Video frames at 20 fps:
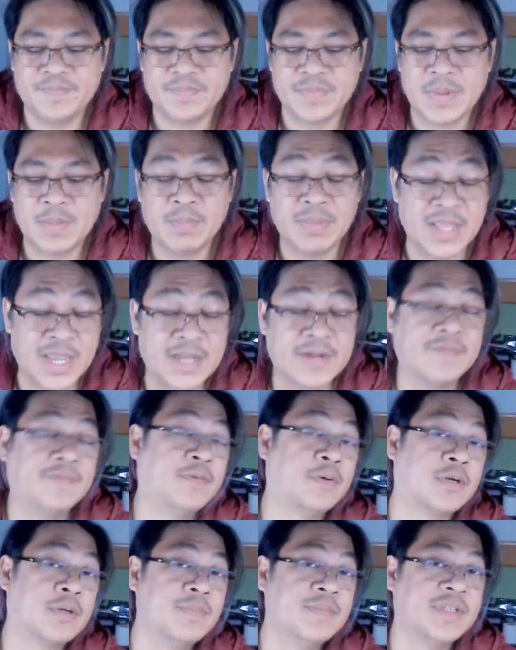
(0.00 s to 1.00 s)

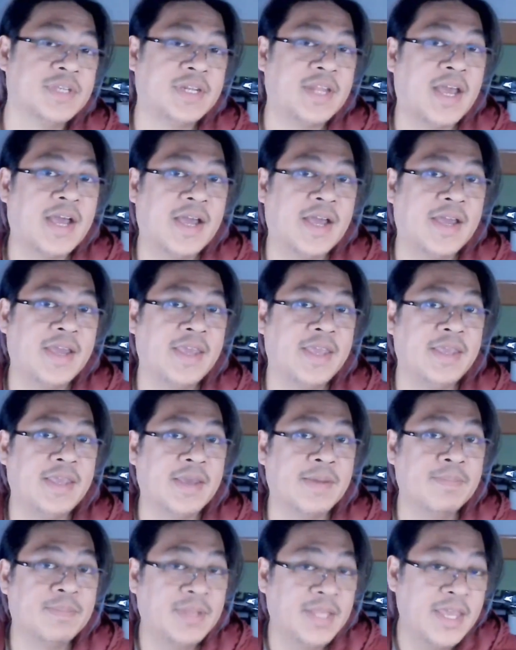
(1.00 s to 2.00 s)
platforms that I
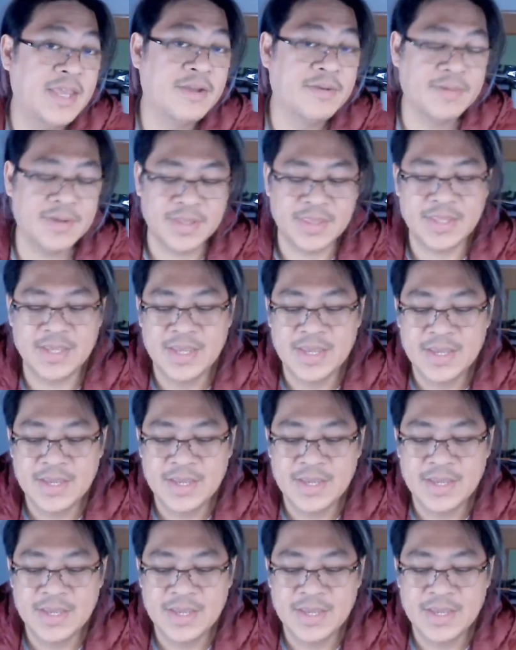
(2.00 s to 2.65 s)
am playing with.